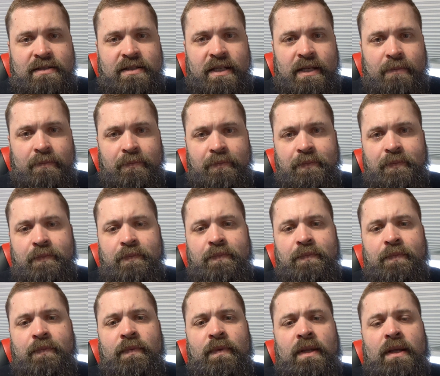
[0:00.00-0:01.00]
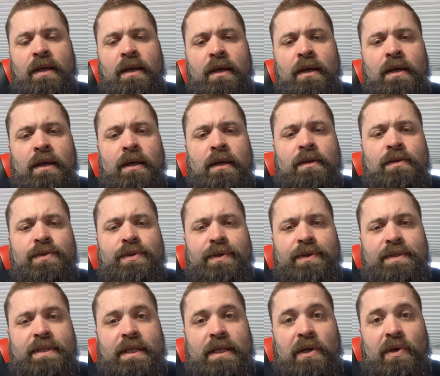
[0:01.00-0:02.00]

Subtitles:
steam. So I was like,